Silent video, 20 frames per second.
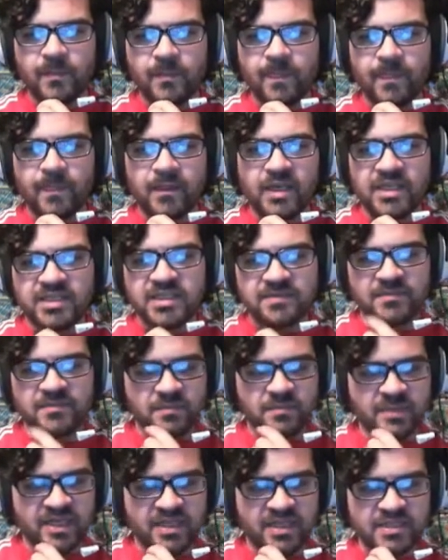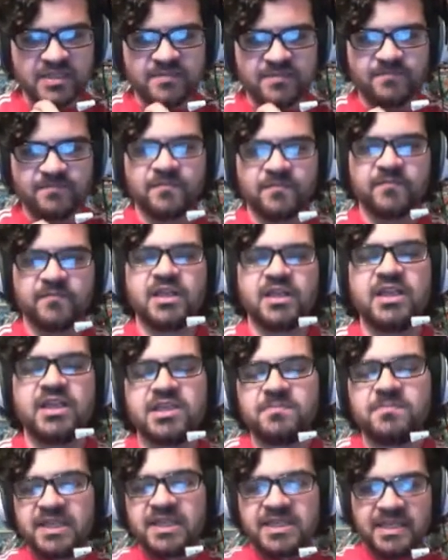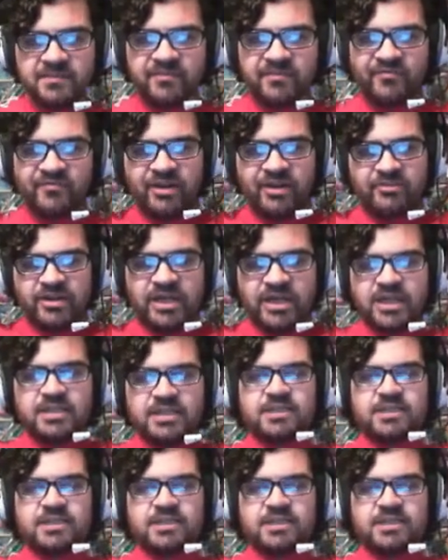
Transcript: And I'm going to pass. It's better to keep the fire in hand